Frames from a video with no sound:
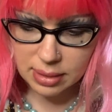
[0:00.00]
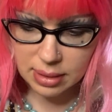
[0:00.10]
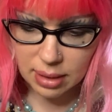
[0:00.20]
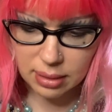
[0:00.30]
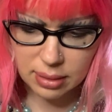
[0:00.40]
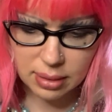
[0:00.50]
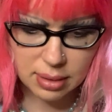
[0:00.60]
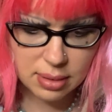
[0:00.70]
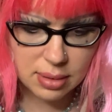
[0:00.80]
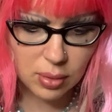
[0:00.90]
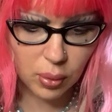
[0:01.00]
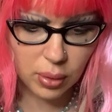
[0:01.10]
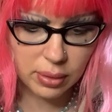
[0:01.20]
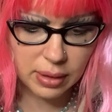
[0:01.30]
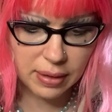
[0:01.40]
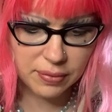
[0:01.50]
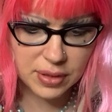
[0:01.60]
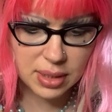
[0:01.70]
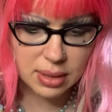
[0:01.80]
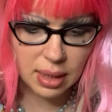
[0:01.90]
Silenus or
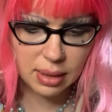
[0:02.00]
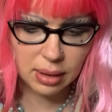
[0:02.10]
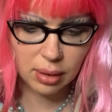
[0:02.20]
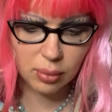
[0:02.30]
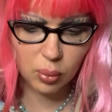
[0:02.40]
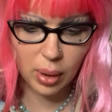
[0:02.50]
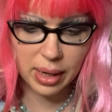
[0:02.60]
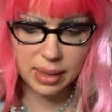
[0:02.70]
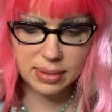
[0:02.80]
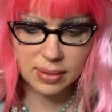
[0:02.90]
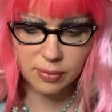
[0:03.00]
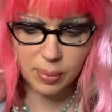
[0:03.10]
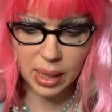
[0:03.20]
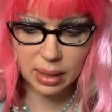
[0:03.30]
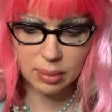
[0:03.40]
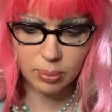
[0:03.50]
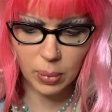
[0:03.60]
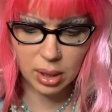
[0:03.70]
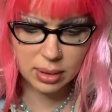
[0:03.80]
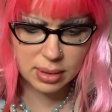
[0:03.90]
nymphs and their ways of men,
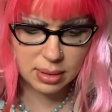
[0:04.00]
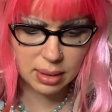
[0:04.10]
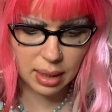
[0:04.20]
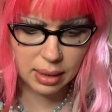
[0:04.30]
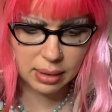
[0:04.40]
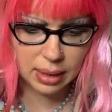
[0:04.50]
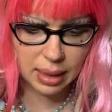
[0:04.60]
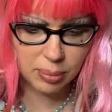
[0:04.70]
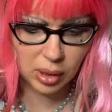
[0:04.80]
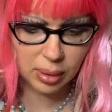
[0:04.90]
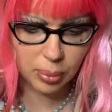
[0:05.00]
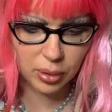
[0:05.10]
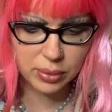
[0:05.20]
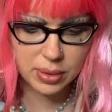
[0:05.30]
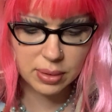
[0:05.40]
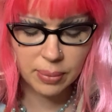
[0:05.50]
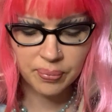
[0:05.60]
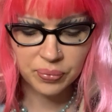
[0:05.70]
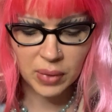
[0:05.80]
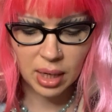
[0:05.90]
monks, and gamekeepers.
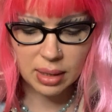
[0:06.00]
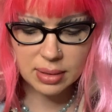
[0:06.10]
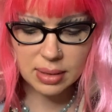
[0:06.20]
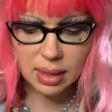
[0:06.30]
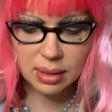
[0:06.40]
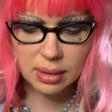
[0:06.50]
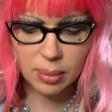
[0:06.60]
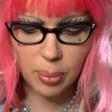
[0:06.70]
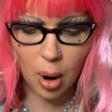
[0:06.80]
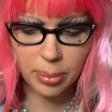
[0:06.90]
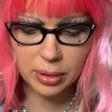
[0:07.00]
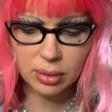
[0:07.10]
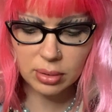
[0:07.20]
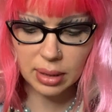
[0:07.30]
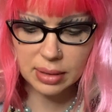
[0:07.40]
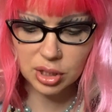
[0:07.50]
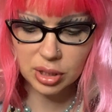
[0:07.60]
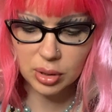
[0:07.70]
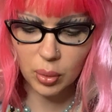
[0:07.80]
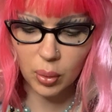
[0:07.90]
A study in the popular
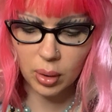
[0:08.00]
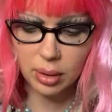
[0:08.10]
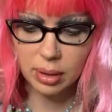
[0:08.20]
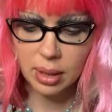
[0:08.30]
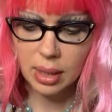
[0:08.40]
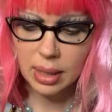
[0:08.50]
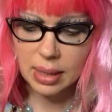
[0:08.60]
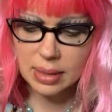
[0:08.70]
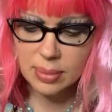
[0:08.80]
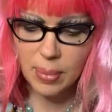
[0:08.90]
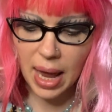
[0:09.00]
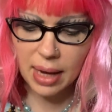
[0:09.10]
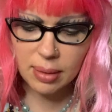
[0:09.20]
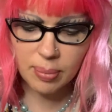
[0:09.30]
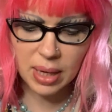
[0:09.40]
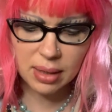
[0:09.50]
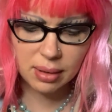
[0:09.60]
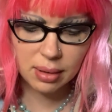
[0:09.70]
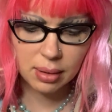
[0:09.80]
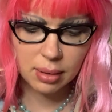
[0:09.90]
legend, or is man a
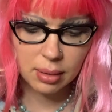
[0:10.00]
myth?